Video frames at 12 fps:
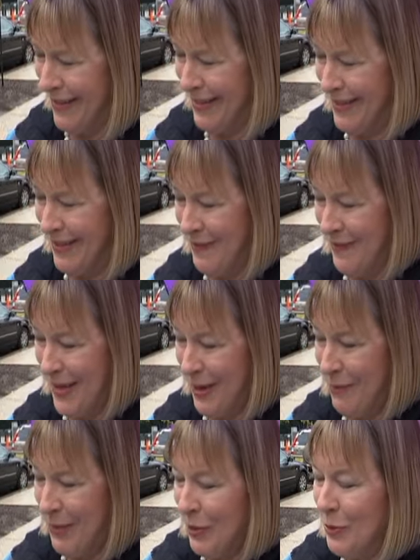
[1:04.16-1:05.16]
it. It
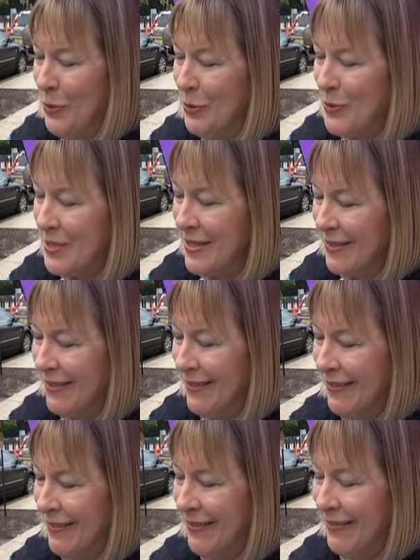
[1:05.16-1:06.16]
would lose
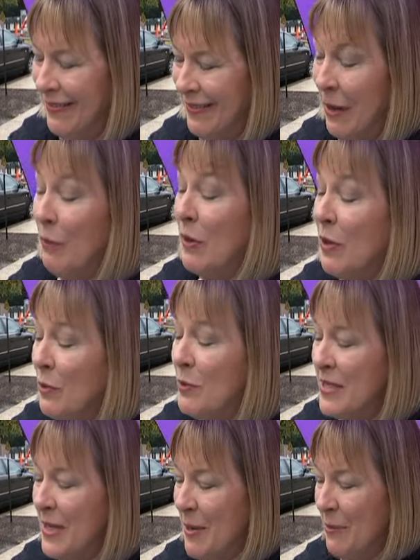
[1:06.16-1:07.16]
it would
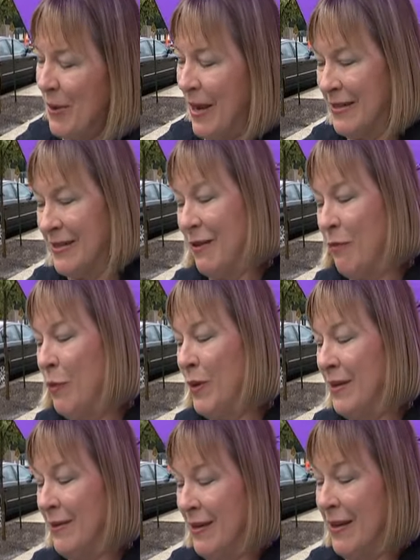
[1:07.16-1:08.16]
lose the impact of what
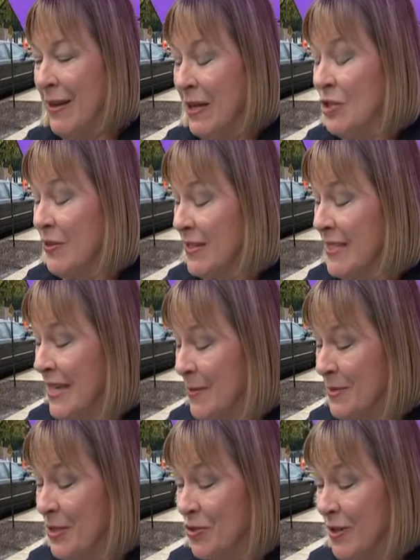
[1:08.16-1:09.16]
each of the
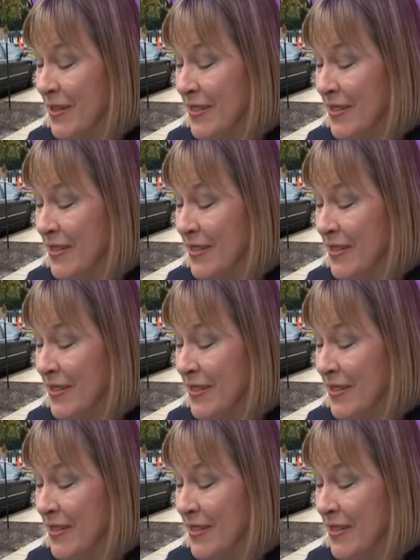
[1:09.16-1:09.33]
stamps is trying